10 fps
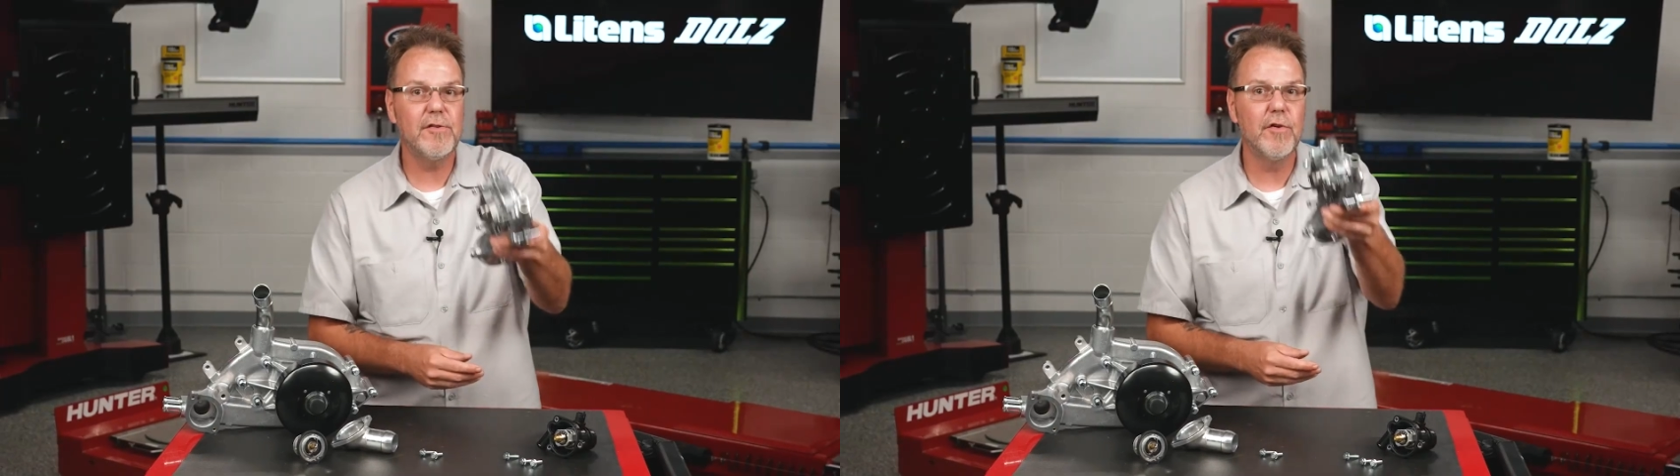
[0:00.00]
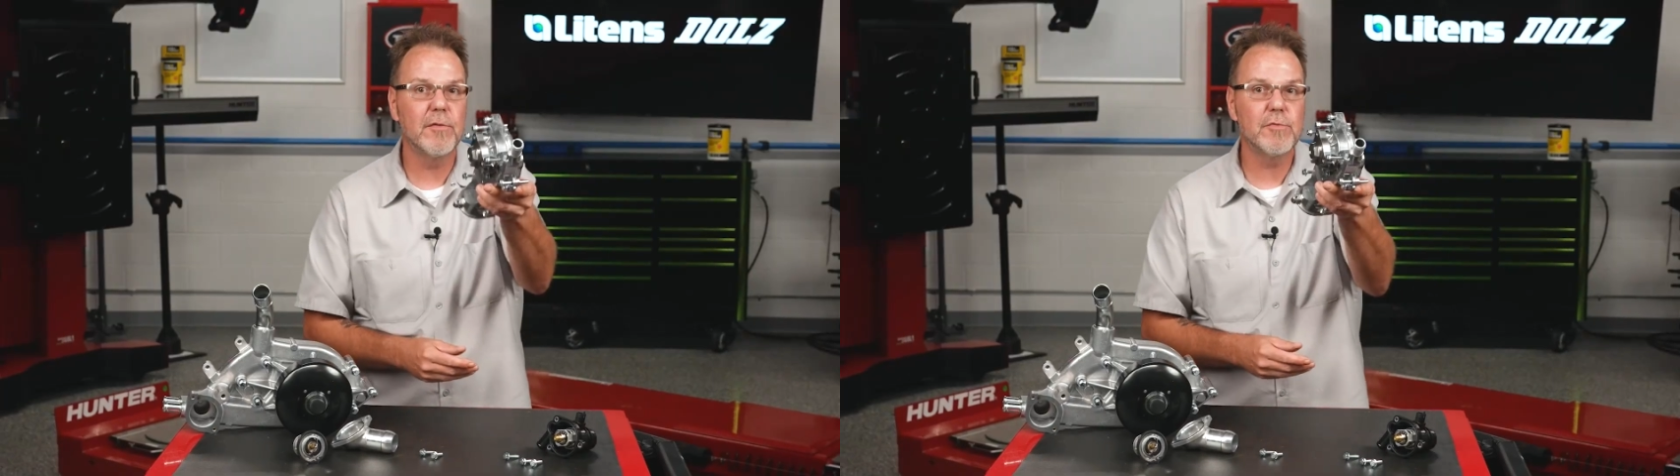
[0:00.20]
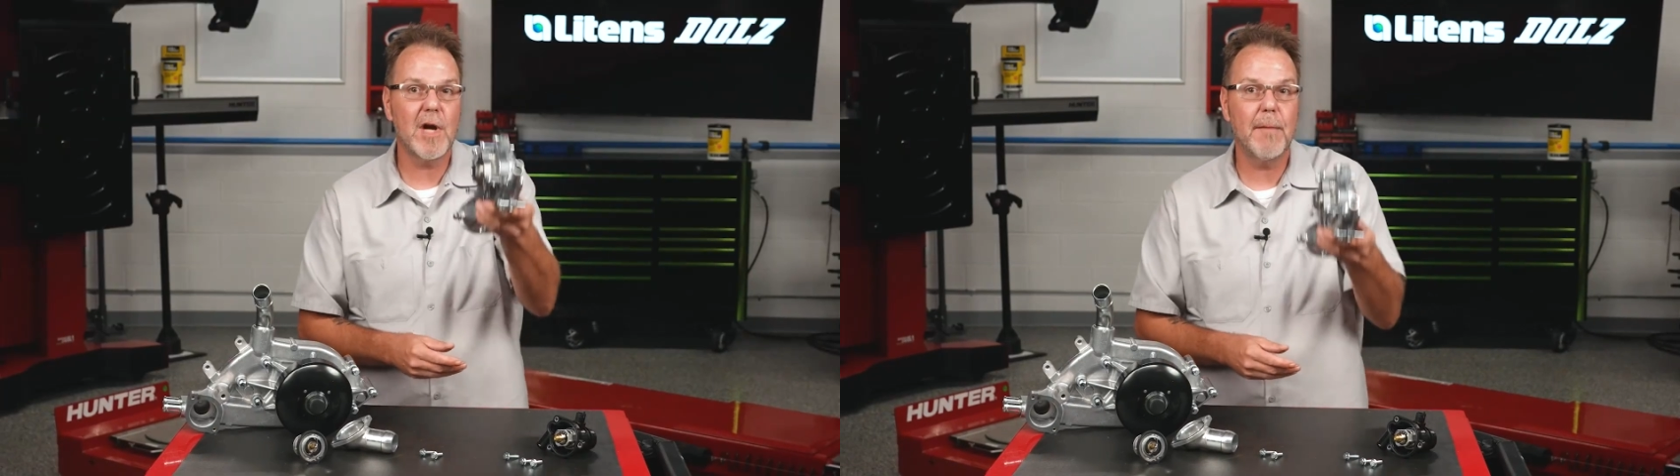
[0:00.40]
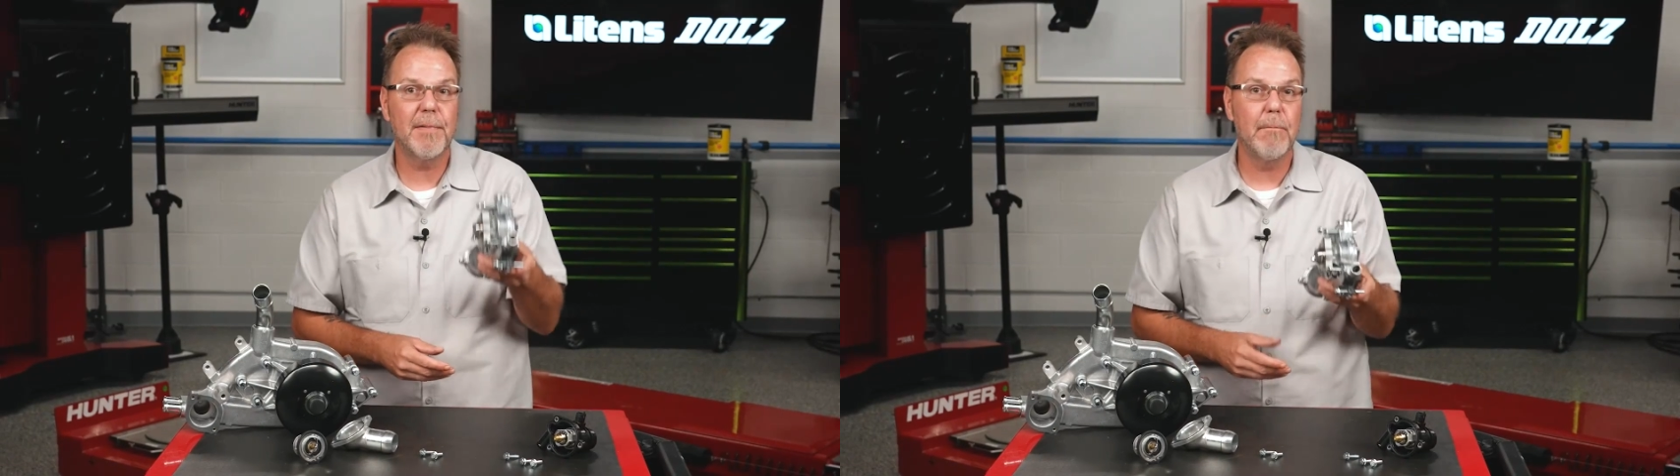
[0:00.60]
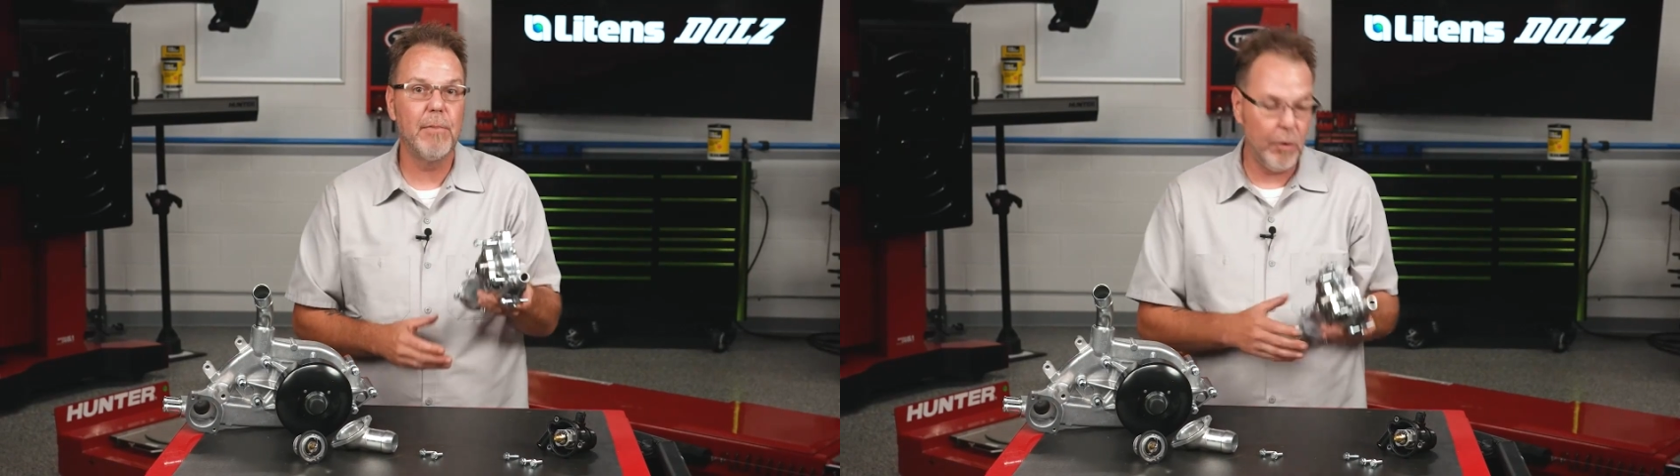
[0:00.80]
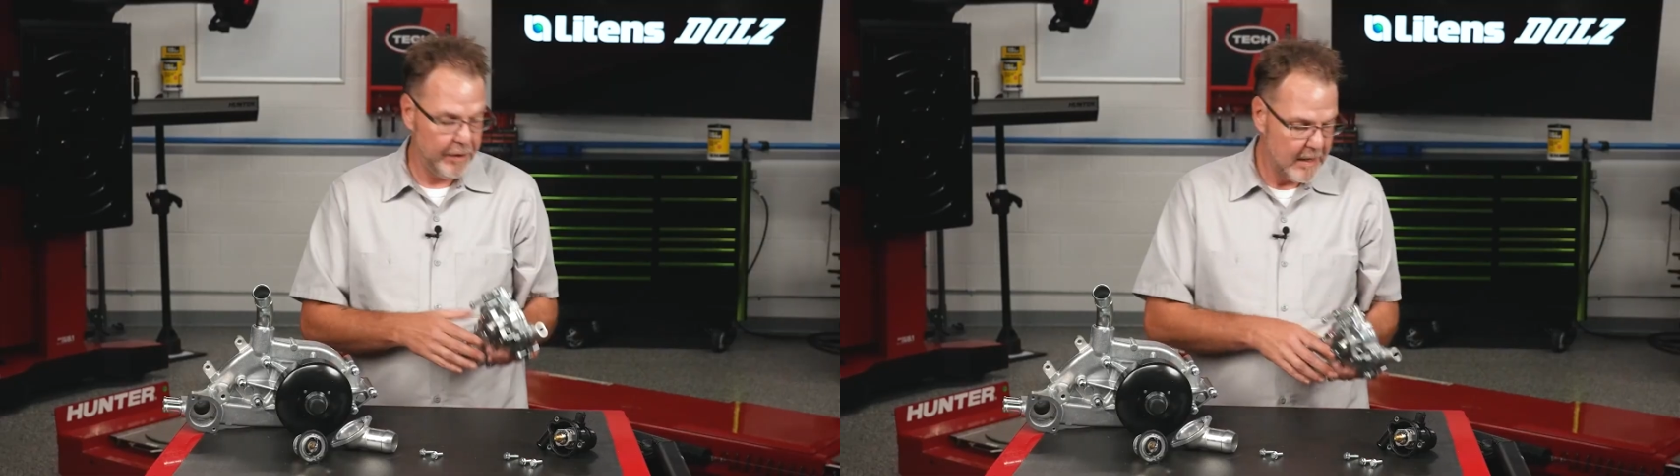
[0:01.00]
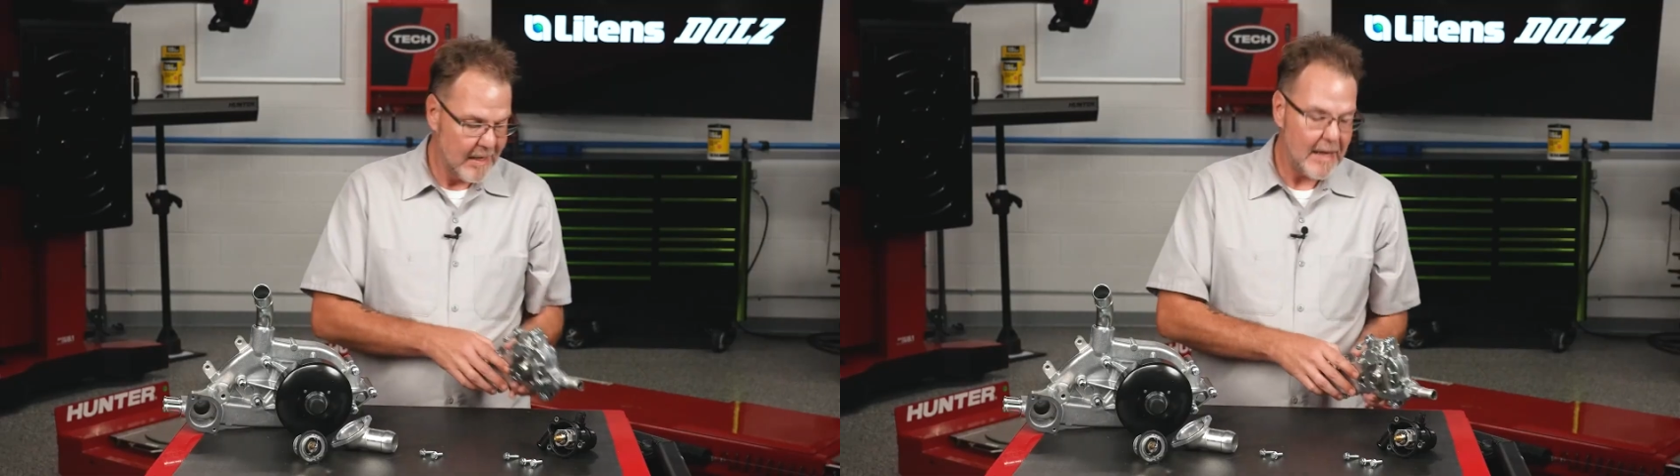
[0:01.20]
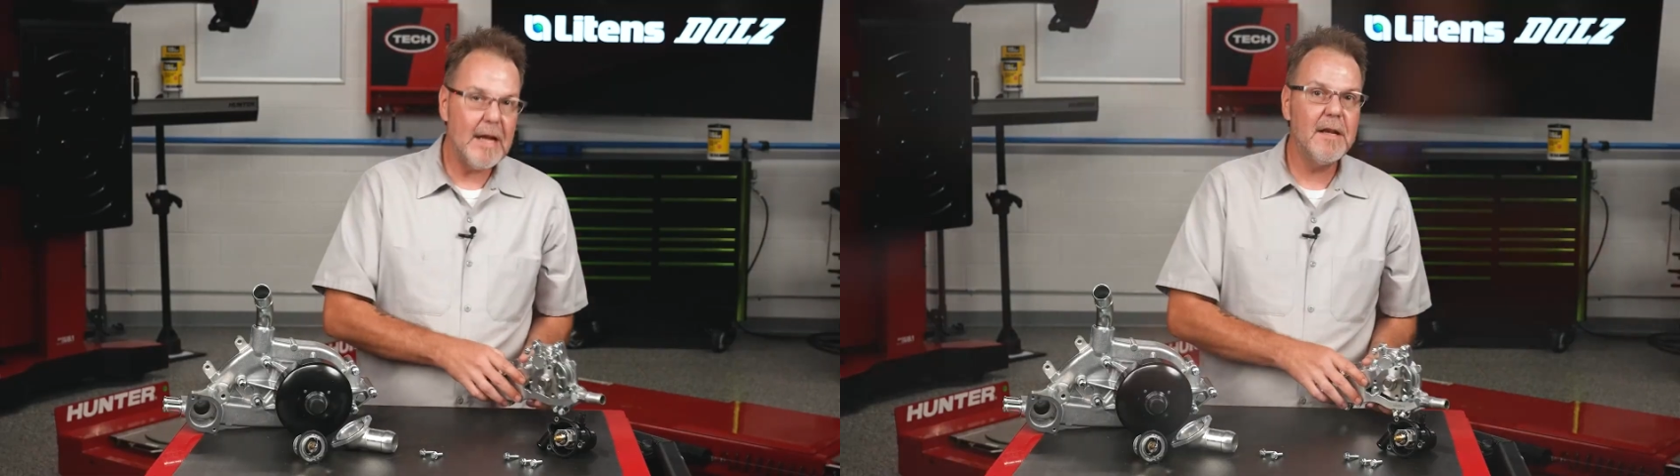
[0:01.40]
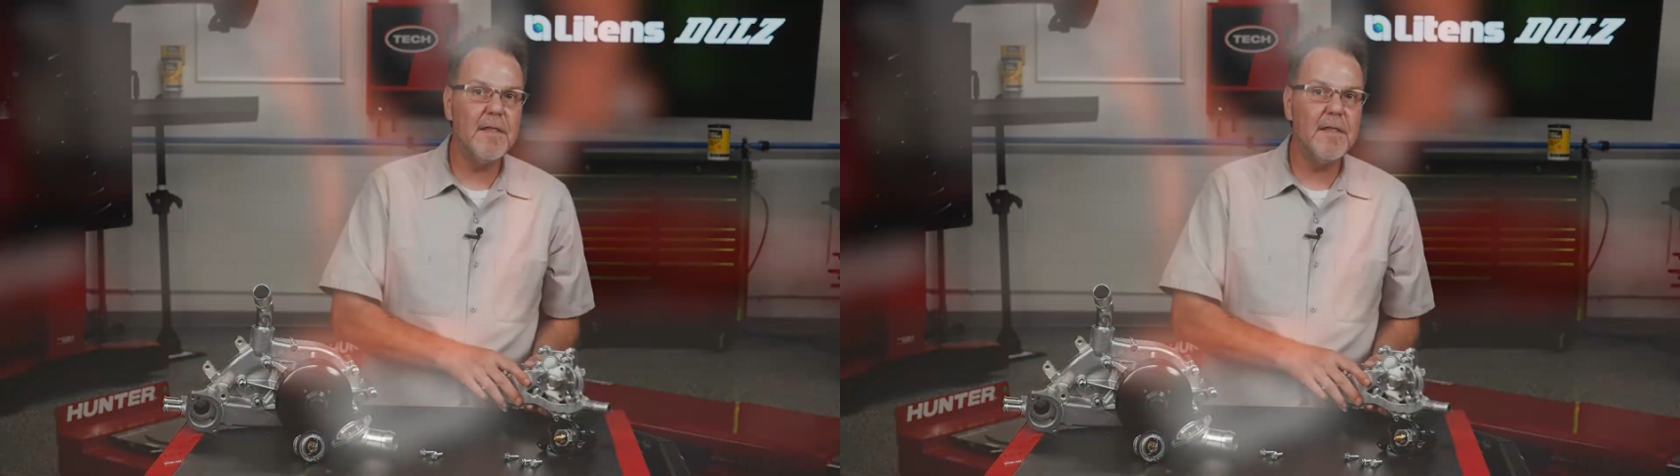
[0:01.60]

you from dropping a bolt into